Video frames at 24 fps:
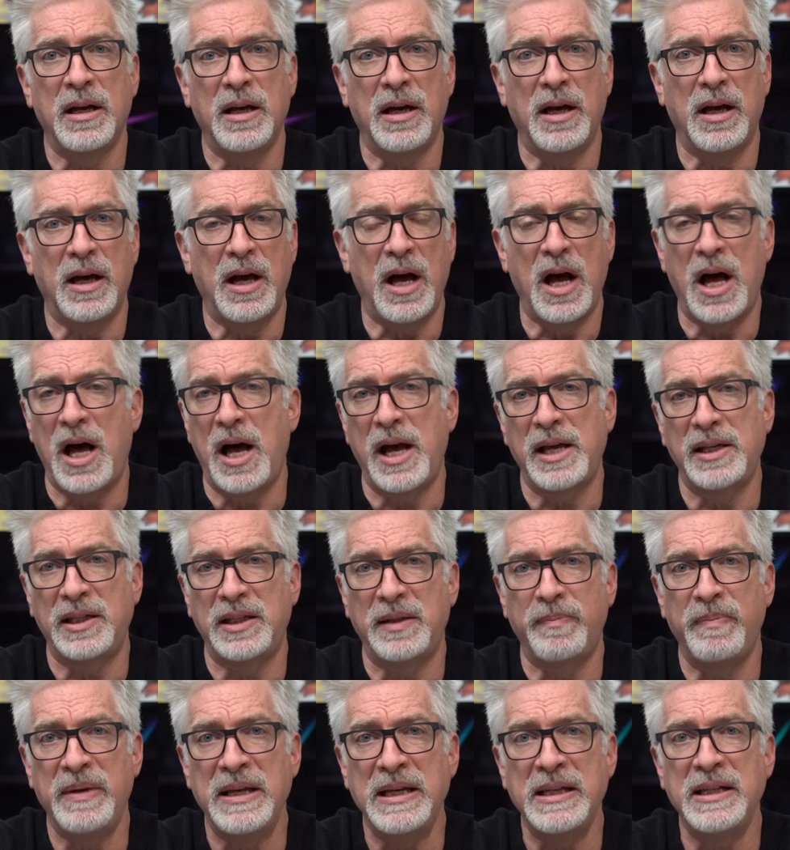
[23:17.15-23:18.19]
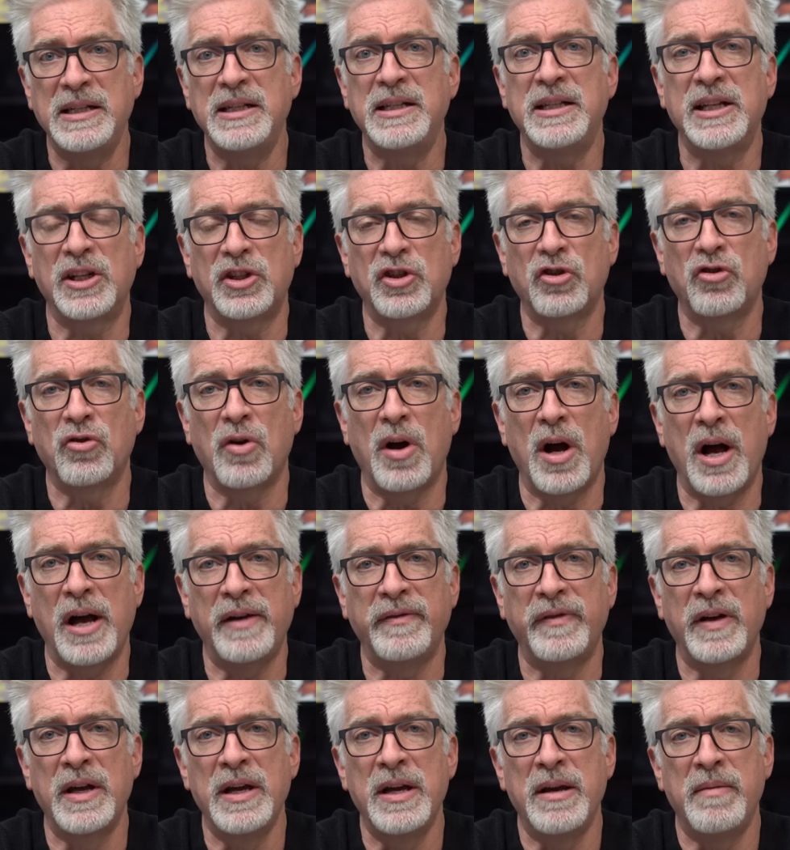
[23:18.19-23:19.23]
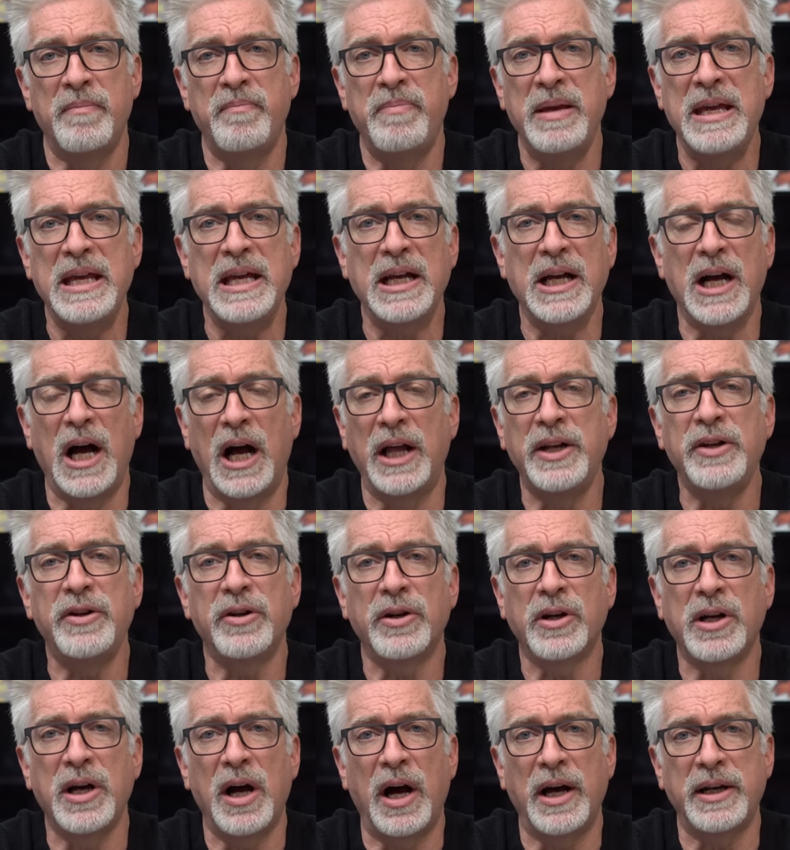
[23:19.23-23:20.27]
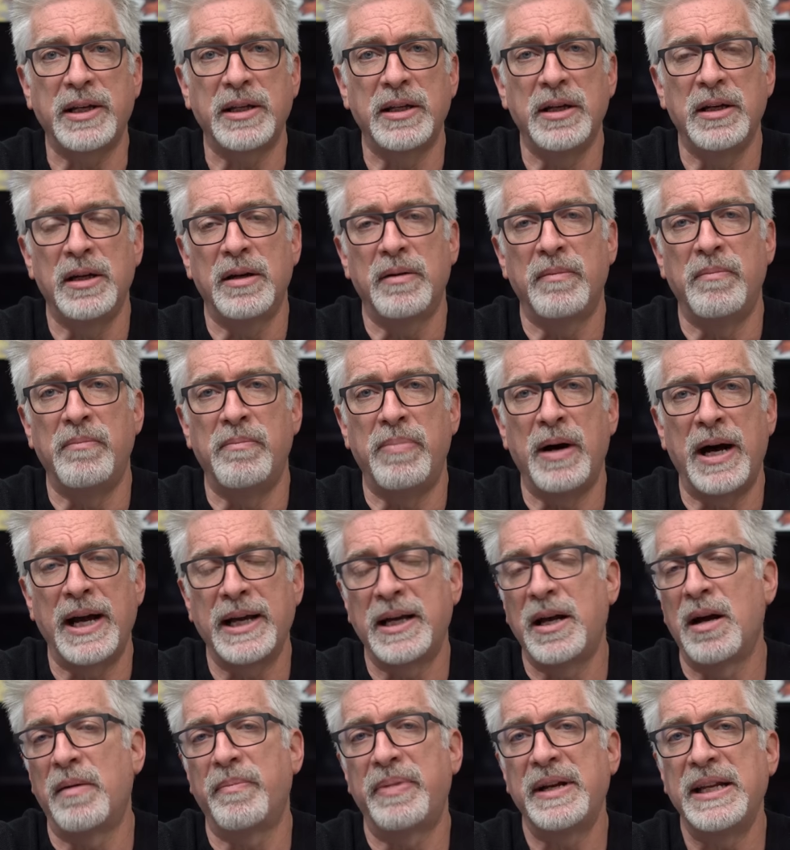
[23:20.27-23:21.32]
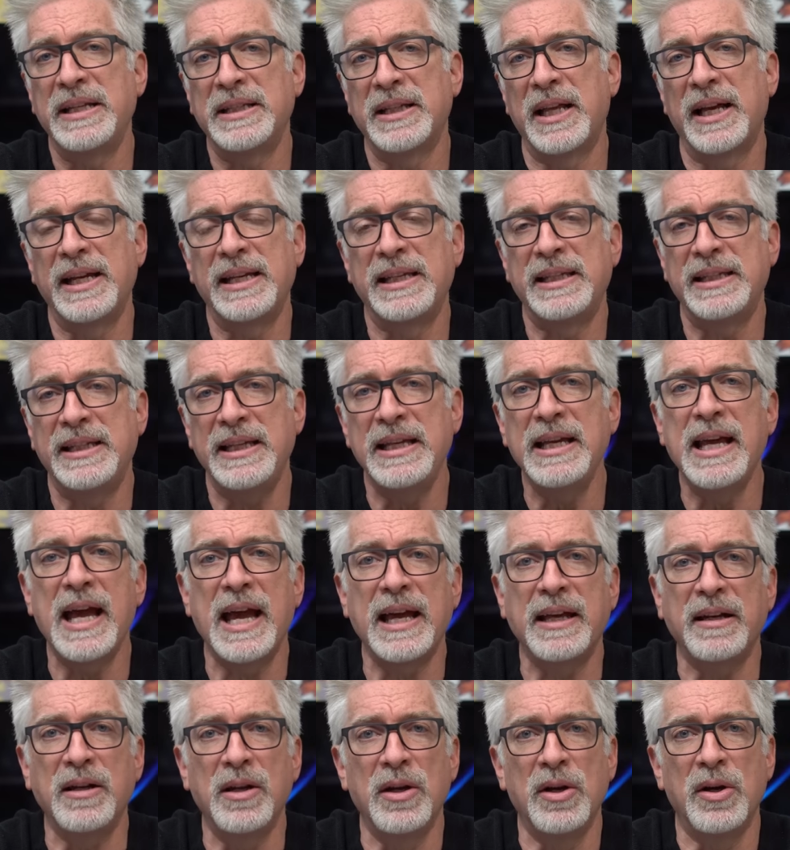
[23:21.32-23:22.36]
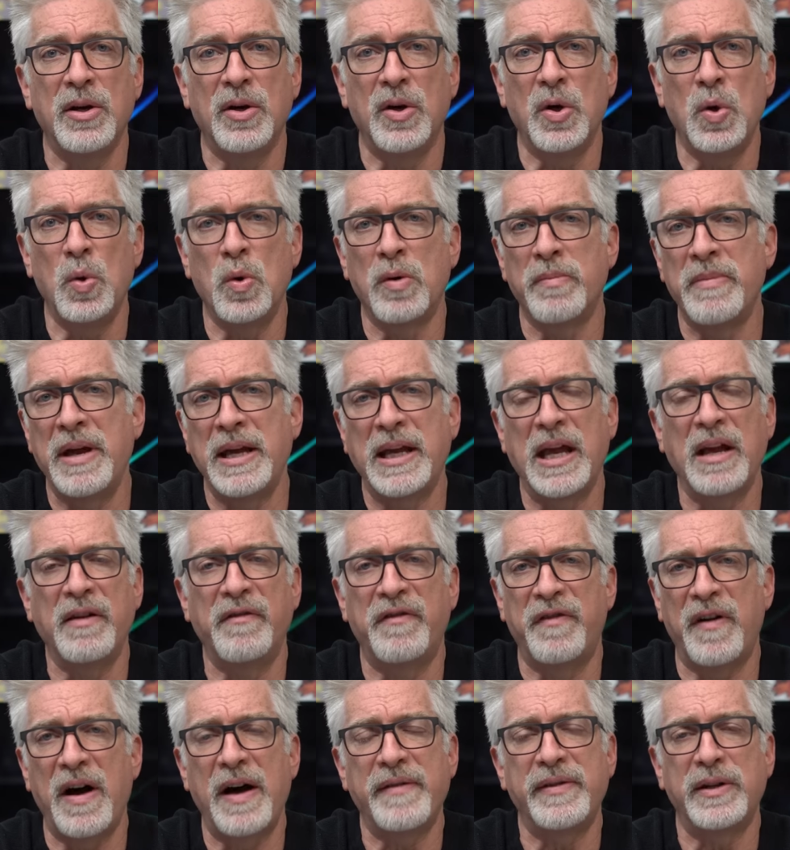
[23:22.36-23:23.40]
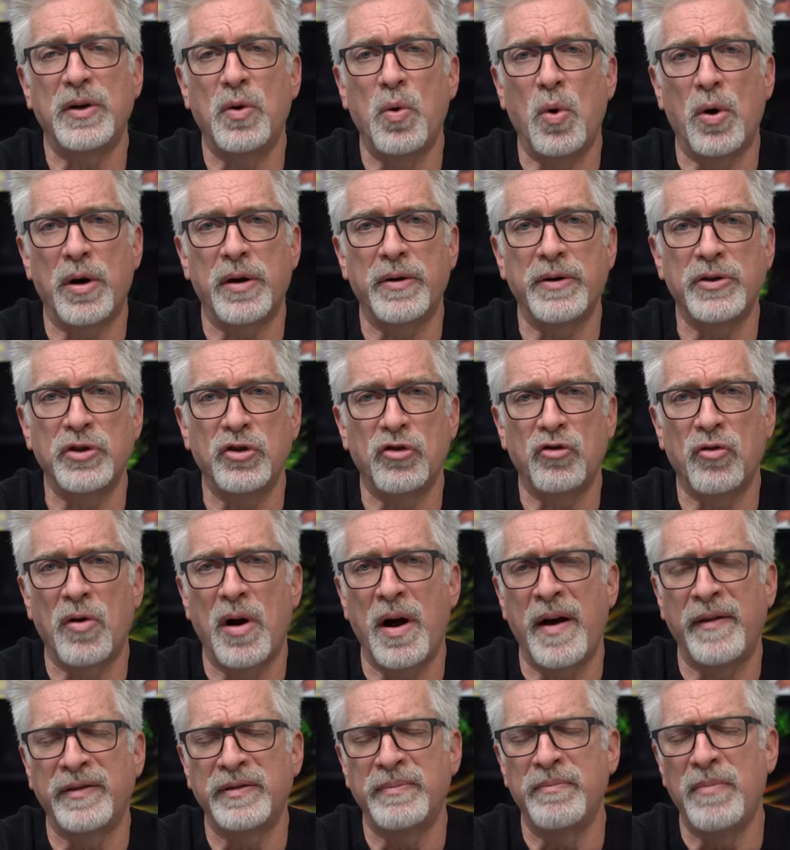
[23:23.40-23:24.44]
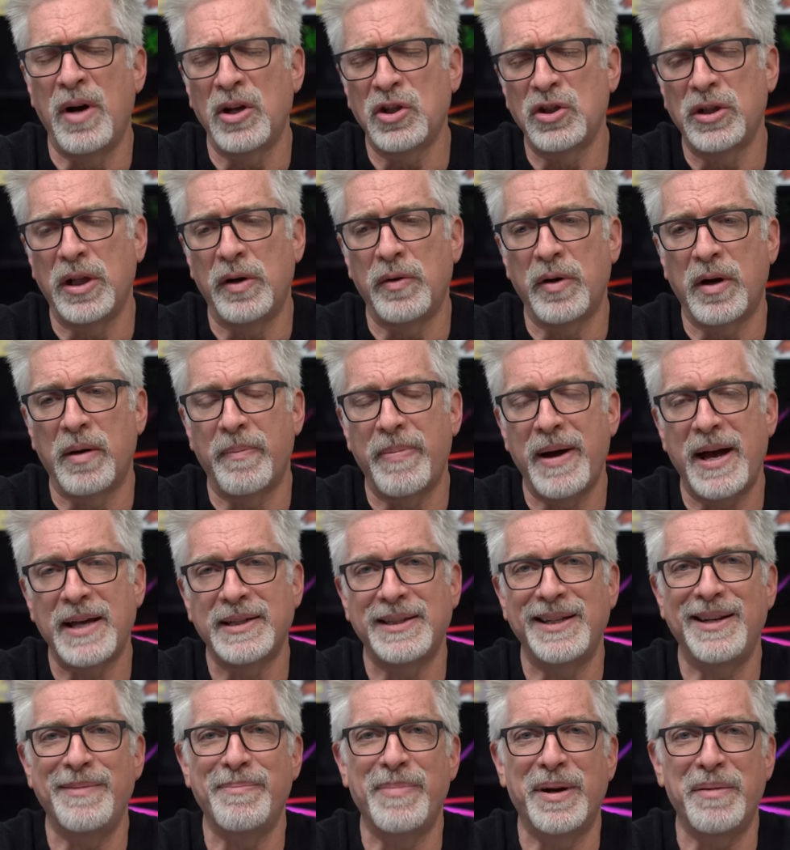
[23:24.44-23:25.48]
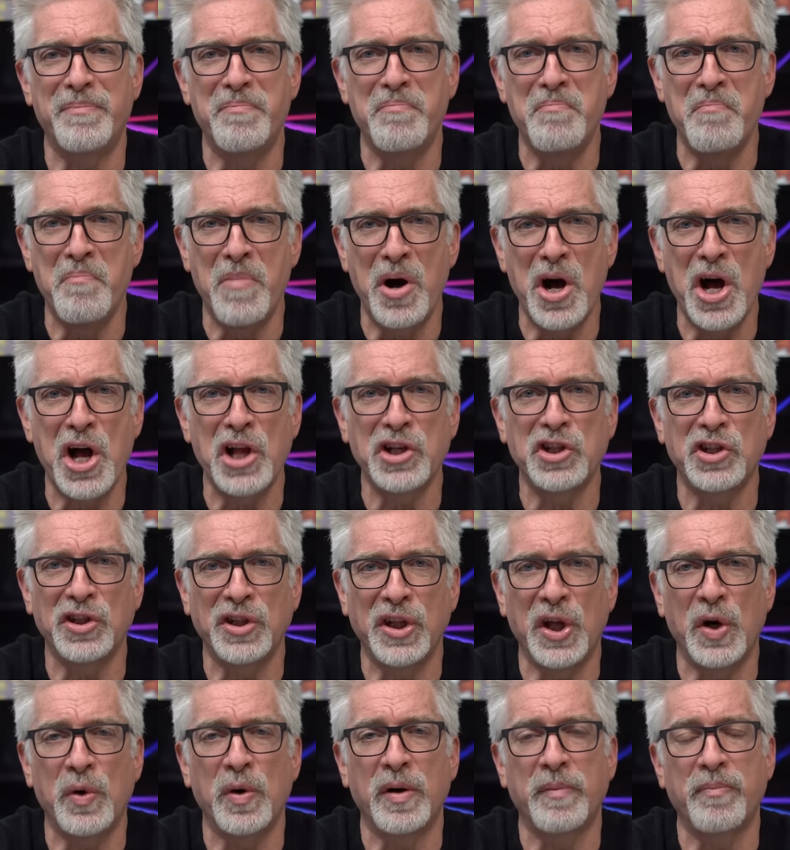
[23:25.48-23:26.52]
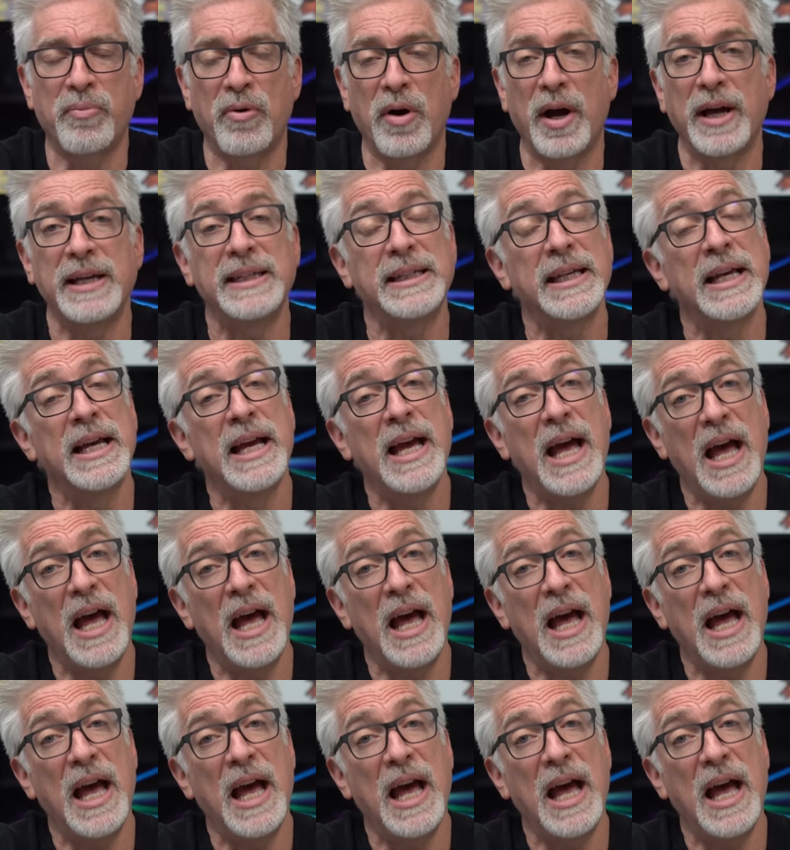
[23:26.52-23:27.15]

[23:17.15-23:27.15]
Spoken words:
high-speed disk drive being undercut by companies like Seagate, who were making 5 1/4 inch drives, much lower capacity, but much lower price,